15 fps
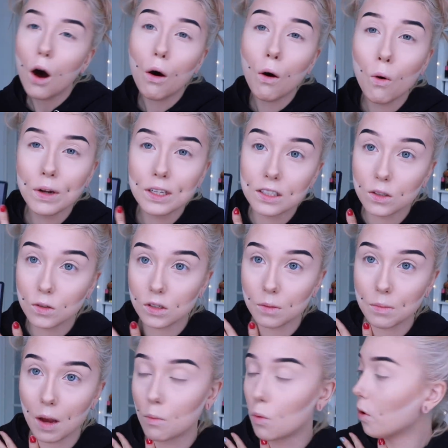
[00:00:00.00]
Always using
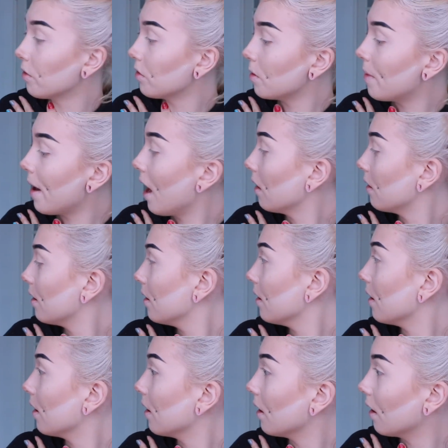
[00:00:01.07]
my Morphe palette
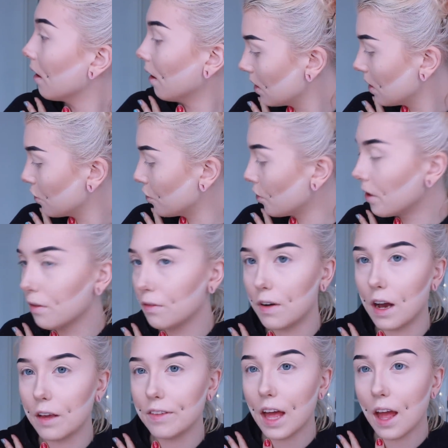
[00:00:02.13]
in thirty-five